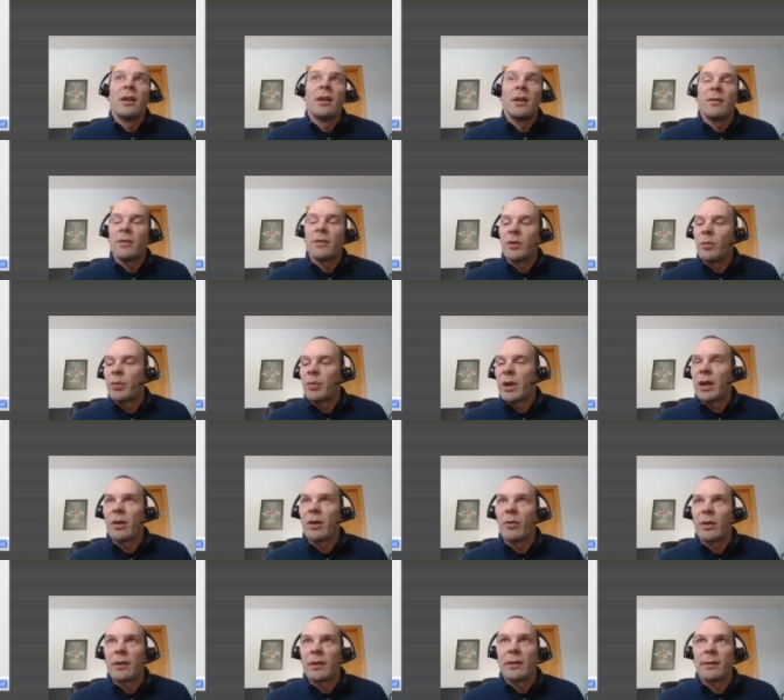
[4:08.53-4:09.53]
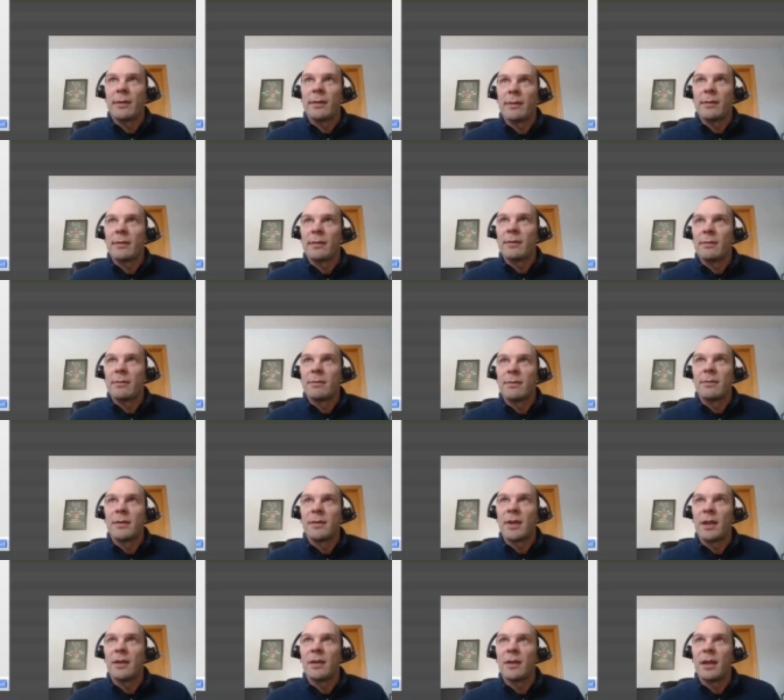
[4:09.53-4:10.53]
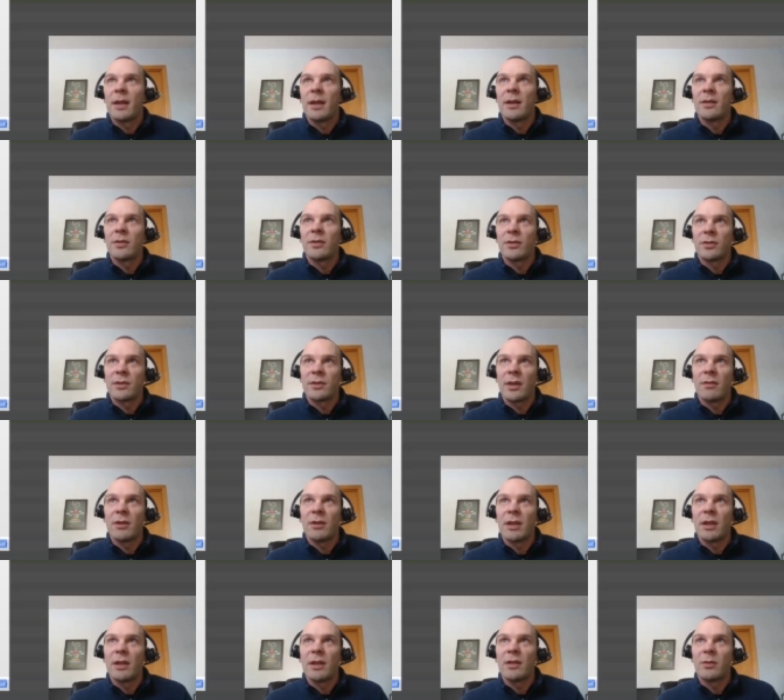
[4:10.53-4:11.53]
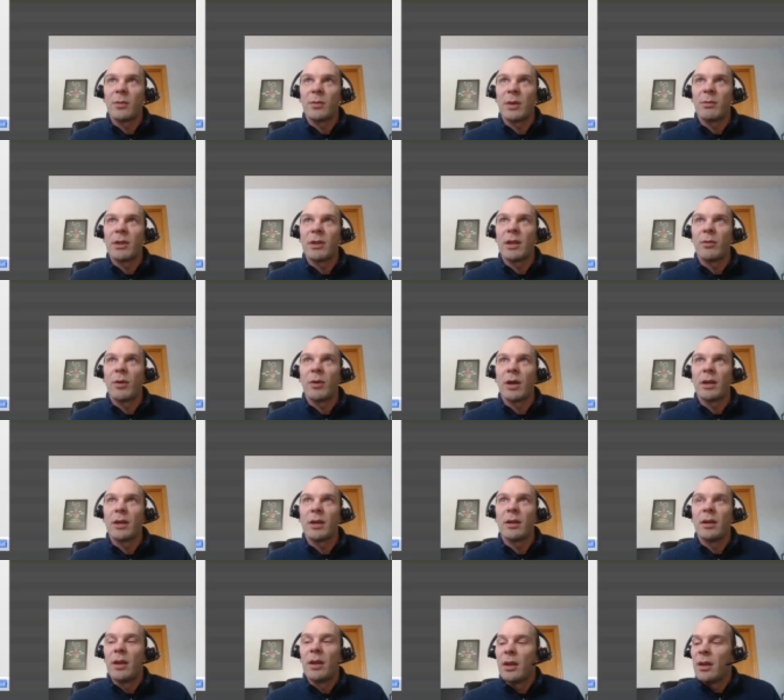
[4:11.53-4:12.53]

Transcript: if you pay within 10 days or seven days. Maybe they want it.